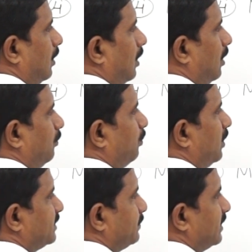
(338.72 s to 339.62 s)
of
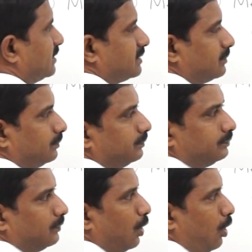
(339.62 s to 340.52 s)
phosphorus.
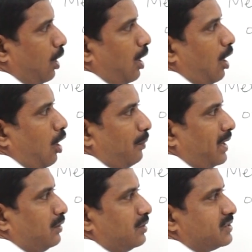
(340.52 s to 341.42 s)
How
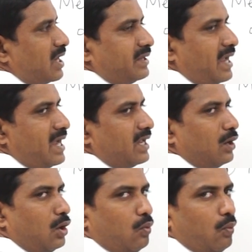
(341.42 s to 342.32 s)
many hydrogens are
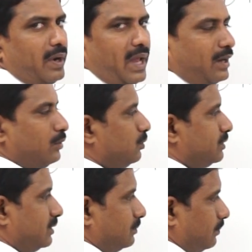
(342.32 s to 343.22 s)
there? 1
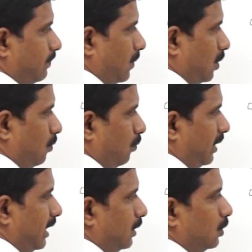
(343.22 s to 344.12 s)
hydrogen,
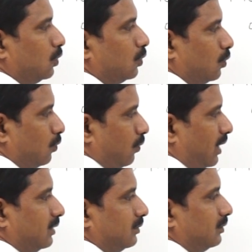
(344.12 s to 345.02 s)
1 into
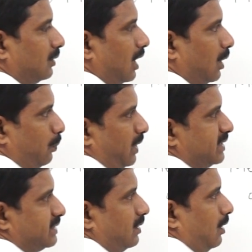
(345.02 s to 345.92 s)
1
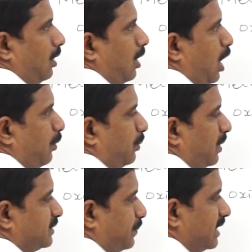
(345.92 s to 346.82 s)
plus. How many
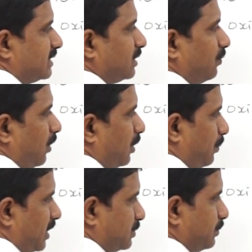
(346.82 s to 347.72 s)
phosphorus?
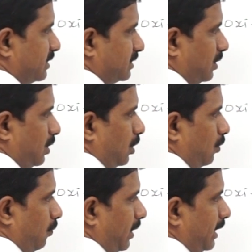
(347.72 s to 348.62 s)
1 phosphorus,
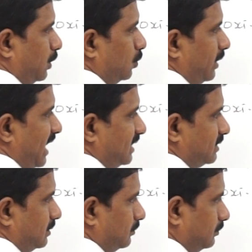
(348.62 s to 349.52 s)
1 into X